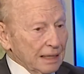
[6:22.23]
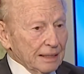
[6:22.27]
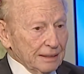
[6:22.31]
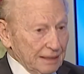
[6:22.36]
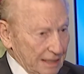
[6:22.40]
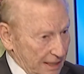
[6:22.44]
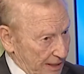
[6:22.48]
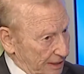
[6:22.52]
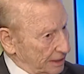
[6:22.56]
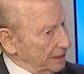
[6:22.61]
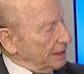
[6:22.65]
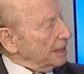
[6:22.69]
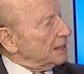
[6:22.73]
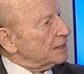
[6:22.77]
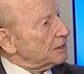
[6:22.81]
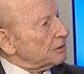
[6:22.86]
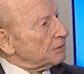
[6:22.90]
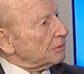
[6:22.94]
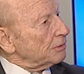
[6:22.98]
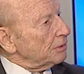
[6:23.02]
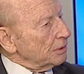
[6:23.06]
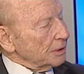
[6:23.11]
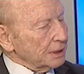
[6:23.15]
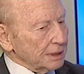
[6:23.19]
They're still
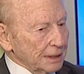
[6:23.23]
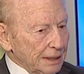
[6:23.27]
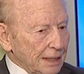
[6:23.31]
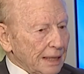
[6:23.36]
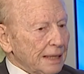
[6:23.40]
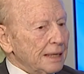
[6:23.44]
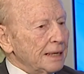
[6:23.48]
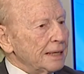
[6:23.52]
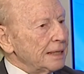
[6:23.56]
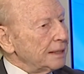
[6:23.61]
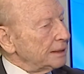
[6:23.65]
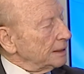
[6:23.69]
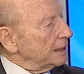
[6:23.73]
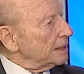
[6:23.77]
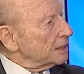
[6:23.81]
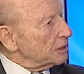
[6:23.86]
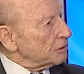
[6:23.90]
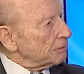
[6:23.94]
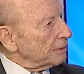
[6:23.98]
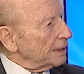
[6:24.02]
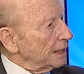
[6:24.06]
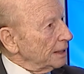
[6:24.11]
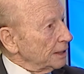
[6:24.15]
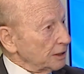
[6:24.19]
strong, and they hate
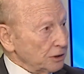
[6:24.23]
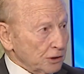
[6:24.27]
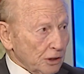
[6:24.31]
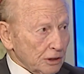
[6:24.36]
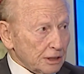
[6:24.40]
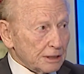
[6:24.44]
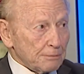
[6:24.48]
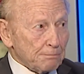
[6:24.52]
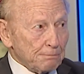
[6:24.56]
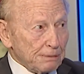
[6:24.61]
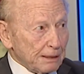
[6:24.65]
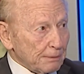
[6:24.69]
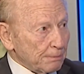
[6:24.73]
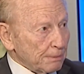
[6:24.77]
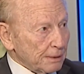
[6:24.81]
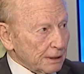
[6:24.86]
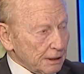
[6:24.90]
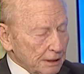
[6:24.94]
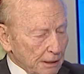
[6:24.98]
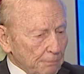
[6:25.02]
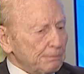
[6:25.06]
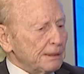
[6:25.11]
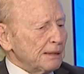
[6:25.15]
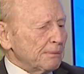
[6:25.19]
Israel. Not the people.
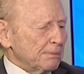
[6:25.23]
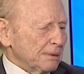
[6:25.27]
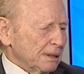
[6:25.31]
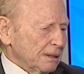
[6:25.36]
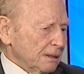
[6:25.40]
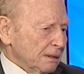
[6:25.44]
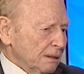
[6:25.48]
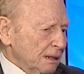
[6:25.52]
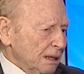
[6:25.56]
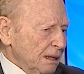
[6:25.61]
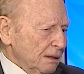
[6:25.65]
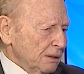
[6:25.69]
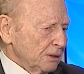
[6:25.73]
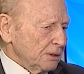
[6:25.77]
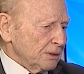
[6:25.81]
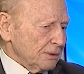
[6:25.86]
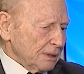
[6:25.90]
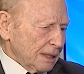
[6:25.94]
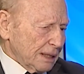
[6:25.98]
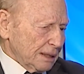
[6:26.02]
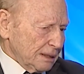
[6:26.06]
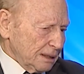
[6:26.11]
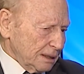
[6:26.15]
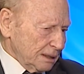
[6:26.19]
The people, you
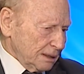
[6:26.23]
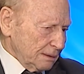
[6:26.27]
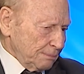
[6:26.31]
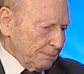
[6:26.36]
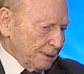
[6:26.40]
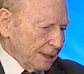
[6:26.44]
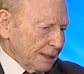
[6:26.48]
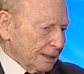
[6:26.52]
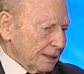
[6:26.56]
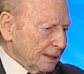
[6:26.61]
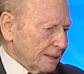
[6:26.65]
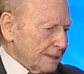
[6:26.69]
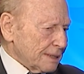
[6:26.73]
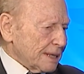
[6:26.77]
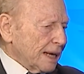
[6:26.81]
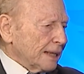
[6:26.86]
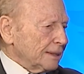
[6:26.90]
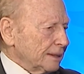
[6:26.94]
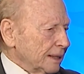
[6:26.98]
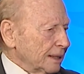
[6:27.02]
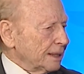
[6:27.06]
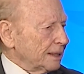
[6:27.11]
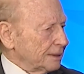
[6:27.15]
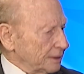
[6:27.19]
know, being
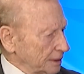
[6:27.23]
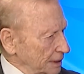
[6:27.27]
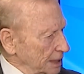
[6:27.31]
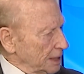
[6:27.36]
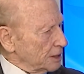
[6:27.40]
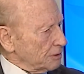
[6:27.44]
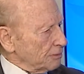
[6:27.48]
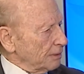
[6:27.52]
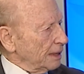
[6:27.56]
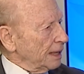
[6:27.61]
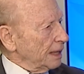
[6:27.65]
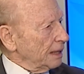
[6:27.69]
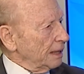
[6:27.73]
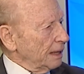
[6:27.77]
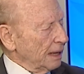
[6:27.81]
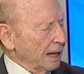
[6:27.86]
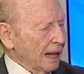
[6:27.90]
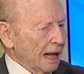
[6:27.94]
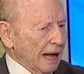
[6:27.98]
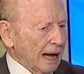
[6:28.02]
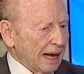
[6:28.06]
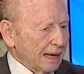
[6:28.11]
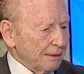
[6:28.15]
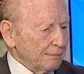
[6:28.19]
incited against Israel.
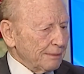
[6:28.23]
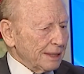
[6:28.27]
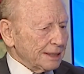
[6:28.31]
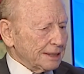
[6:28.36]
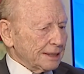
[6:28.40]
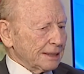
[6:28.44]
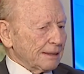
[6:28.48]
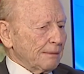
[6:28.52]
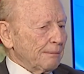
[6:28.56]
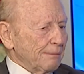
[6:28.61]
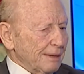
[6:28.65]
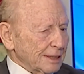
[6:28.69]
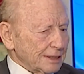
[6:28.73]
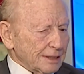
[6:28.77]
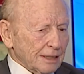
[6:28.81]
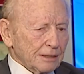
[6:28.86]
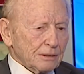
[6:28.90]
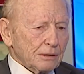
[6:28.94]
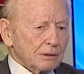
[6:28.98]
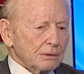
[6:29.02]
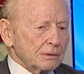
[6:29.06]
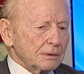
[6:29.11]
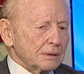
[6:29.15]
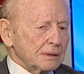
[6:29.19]
I met an
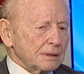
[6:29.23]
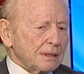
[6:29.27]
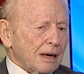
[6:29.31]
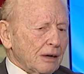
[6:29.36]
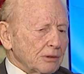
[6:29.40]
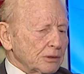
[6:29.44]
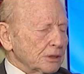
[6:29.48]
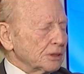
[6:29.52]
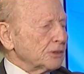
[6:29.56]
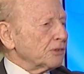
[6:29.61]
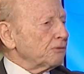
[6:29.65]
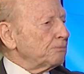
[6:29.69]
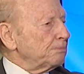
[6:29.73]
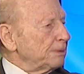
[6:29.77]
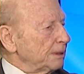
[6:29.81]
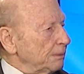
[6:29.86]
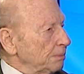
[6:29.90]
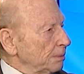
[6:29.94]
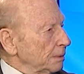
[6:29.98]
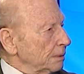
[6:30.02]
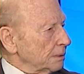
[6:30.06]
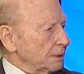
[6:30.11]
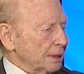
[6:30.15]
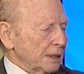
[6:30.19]
ambassador, thousands of
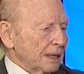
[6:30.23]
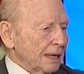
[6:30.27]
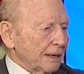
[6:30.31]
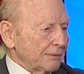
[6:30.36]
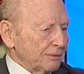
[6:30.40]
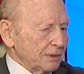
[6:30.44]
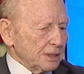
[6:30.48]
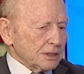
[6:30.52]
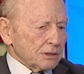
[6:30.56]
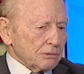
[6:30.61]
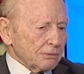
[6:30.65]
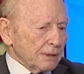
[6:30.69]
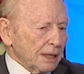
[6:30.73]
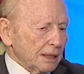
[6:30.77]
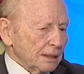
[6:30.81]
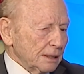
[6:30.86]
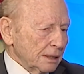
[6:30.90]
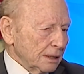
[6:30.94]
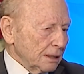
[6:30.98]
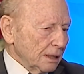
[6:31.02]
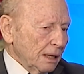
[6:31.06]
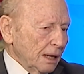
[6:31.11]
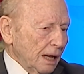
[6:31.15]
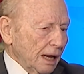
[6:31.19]
people. They love Israel.
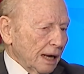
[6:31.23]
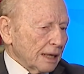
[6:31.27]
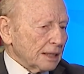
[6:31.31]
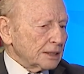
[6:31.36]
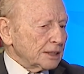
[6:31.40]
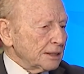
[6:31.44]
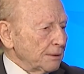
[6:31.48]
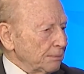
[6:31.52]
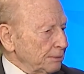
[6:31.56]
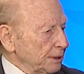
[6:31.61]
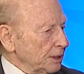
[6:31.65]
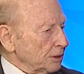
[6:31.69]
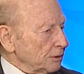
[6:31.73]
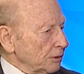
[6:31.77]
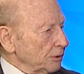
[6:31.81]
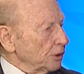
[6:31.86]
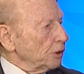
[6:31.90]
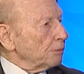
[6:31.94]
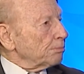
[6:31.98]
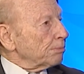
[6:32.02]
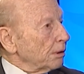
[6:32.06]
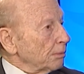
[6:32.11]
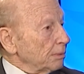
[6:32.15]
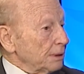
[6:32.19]
They accept Israel,
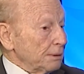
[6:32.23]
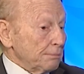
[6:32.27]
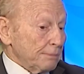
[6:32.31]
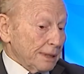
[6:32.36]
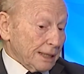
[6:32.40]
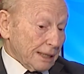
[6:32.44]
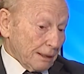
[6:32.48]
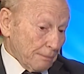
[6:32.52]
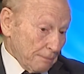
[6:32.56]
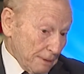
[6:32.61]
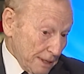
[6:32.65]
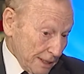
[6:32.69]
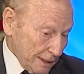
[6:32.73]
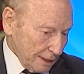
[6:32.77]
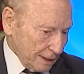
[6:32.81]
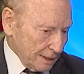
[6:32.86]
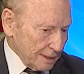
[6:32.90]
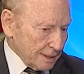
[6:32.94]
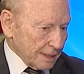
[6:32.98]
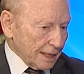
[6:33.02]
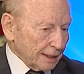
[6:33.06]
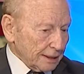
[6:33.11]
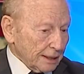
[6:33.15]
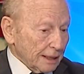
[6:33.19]
no problem, but they're being
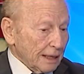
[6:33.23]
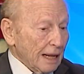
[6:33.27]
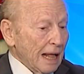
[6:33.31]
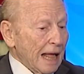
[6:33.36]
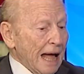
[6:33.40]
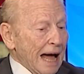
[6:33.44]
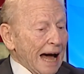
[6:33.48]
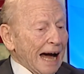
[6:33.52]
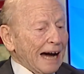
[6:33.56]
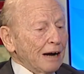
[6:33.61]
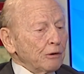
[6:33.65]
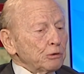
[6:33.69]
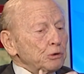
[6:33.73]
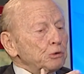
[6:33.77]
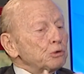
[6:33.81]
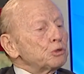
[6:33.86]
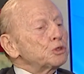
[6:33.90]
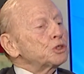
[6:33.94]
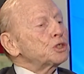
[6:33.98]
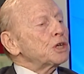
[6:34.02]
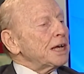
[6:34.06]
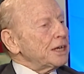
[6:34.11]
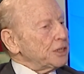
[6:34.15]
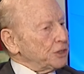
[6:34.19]
incited. How to
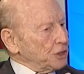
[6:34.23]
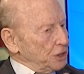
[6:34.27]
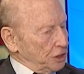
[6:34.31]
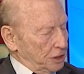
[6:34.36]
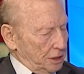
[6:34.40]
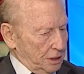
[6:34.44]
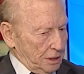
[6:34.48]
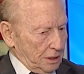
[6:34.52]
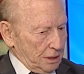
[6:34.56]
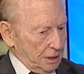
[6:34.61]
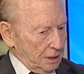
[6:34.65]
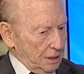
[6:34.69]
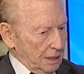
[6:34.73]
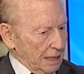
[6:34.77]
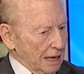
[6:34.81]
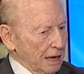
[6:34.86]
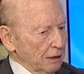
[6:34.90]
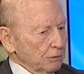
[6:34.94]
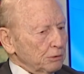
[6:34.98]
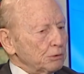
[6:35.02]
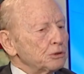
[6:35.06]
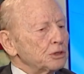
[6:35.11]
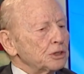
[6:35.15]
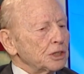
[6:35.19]
change it? How
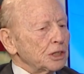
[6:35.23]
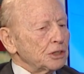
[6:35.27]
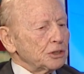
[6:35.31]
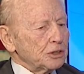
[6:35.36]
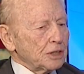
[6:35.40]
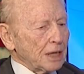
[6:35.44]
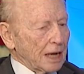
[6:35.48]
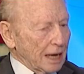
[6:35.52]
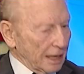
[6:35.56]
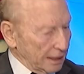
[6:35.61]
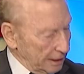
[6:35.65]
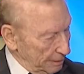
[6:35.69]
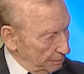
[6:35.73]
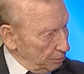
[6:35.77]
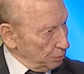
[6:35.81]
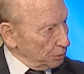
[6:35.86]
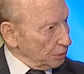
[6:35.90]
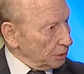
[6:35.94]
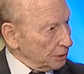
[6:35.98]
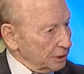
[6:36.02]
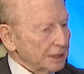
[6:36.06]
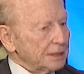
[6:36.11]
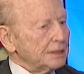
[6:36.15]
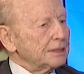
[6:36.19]
to change the Arab
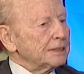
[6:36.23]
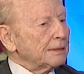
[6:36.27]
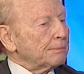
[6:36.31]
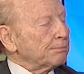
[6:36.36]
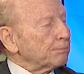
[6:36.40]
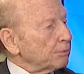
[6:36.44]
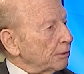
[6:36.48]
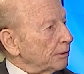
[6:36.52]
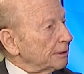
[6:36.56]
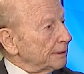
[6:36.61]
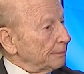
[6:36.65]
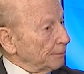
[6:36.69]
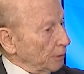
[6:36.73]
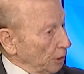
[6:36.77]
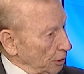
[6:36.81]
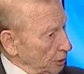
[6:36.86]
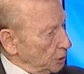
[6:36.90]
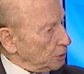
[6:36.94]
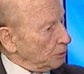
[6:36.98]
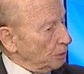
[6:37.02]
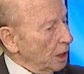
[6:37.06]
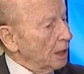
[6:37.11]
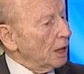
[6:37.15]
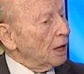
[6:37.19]
world? This is the problem
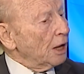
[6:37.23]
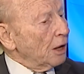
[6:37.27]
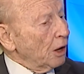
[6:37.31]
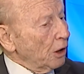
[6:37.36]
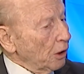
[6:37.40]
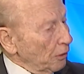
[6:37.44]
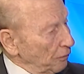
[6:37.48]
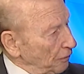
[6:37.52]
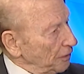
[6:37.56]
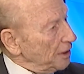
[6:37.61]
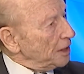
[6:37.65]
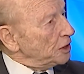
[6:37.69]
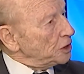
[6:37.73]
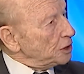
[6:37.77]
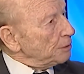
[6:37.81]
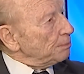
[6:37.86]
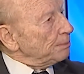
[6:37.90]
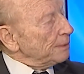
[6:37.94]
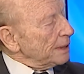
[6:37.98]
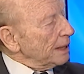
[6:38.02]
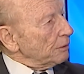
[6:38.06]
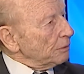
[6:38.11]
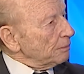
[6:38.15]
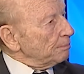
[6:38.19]
also of
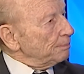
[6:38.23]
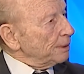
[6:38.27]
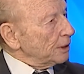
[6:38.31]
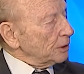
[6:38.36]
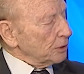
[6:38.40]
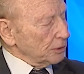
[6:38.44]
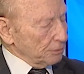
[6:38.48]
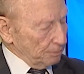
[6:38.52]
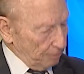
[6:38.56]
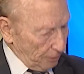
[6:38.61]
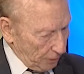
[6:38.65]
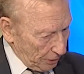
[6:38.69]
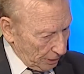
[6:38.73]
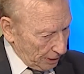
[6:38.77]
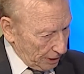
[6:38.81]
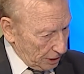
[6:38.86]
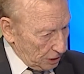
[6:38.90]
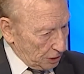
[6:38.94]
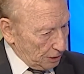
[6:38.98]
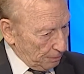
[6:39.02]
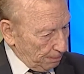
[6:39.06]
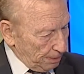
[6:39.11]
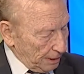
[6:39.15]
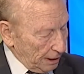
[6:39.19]
Egypt now, because for
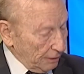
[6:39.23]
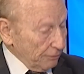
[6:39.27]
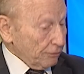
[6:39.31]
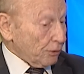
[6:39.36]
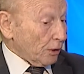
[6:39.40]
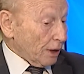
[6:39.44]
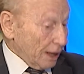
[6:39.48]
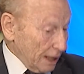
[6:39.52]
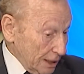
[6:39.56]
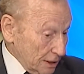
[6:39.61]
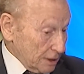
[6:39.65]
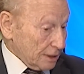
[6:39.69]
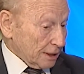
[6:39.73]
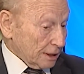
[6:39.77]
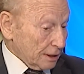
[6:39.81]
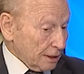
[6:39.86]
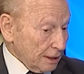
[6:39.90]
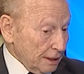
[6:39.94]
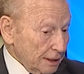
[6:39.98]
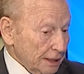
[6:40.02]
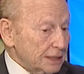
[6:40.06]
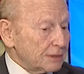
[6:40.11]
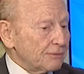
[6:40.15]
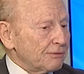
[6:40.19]
Egypt and for us,
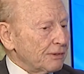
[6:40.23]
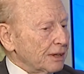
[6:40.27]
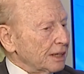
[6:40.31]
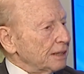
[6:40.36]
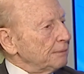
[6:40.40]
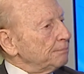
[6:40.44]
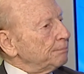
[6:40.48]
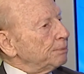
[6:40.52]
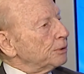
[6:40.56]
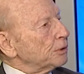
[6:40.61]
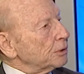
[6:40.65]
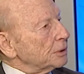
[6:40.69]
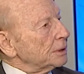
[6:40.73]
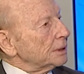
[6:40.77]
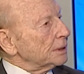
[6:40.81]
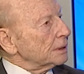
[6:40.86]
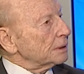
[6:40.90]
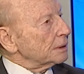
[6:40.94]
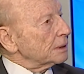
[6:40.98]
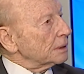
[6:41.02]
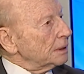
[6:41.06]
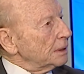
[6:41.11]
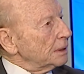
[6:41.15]
certainly, it's very important.